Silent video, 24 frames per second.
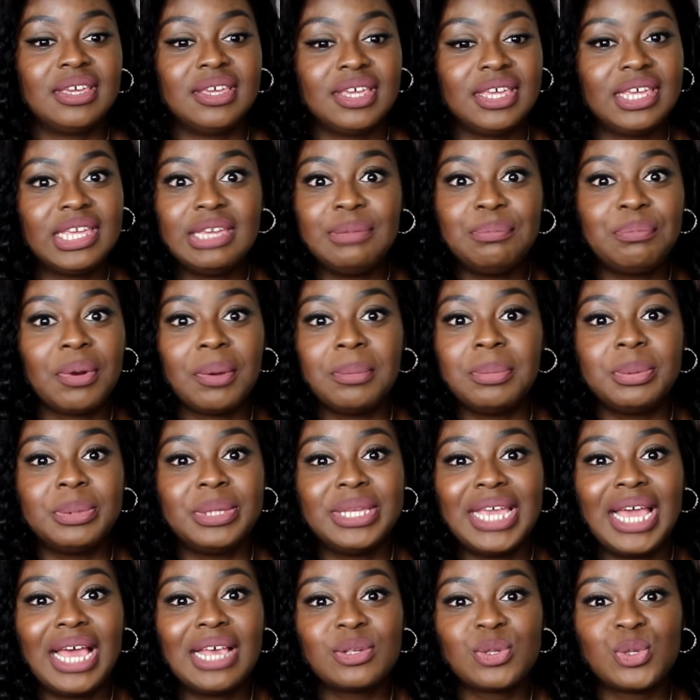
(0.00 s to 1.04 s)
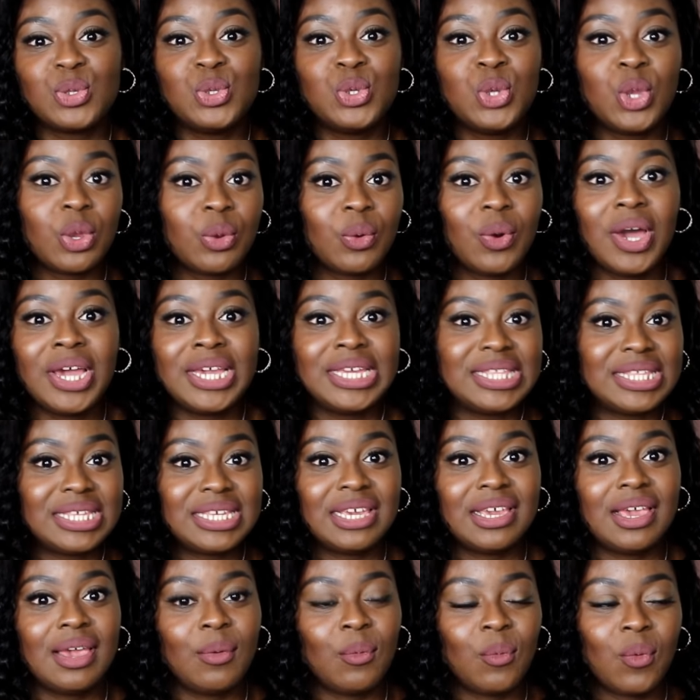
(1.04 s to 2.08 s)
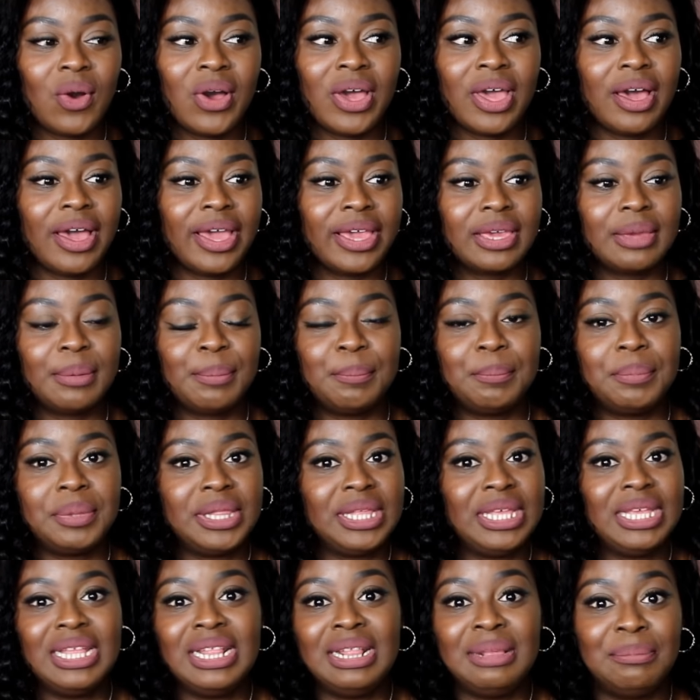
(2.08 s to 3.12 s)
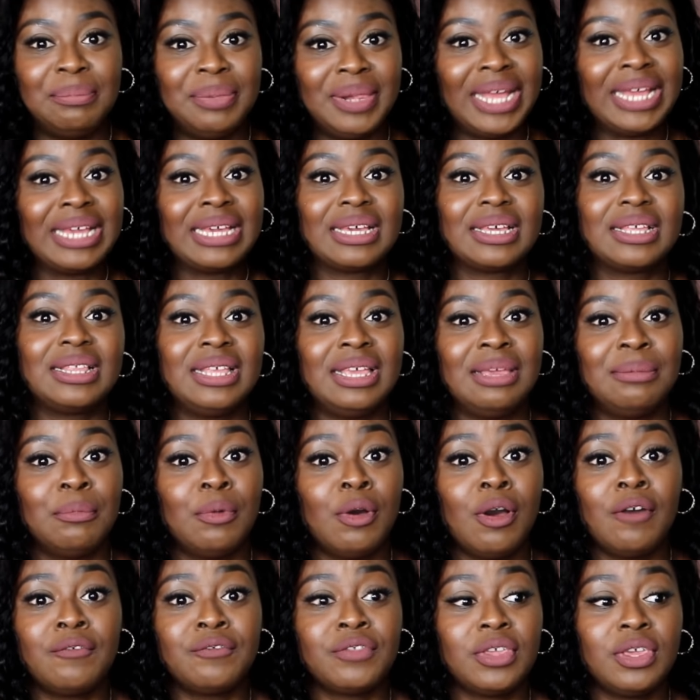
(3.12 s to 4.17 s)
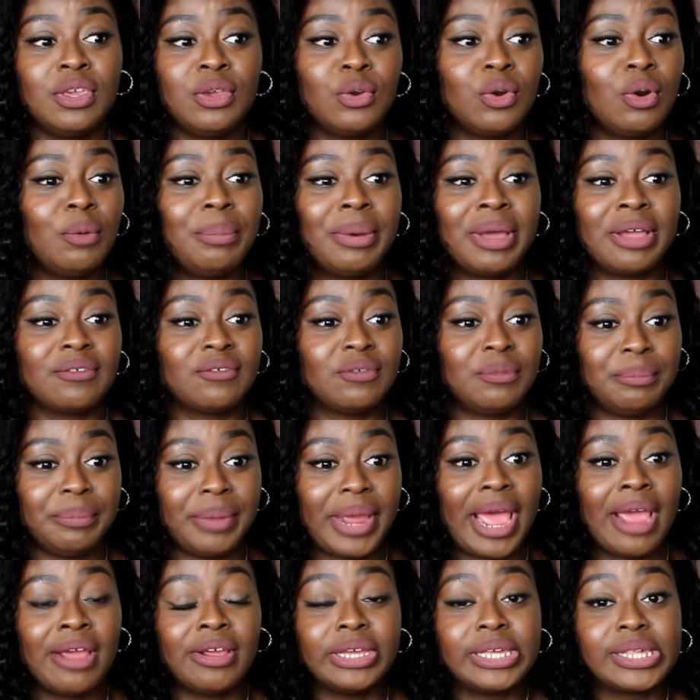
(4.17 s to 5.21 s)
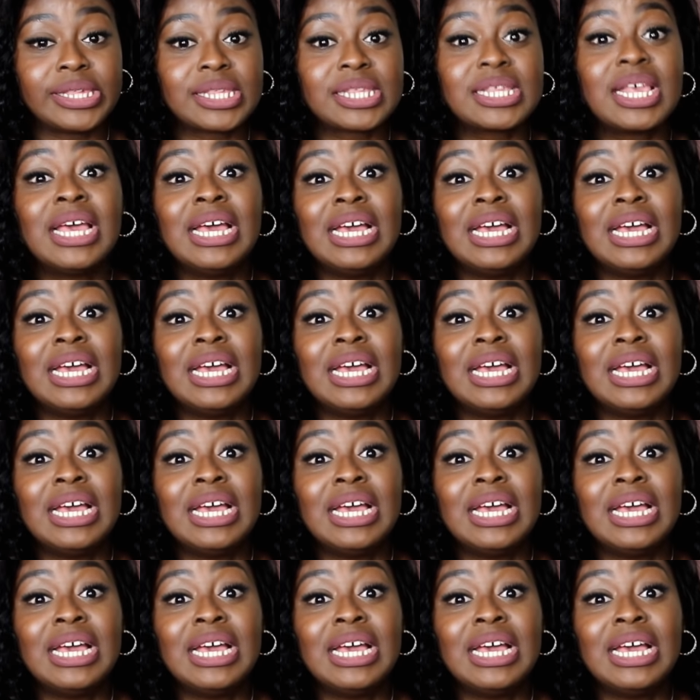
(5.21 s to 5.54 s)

He probably has no idea why I completely blanked him after he got back from Paris.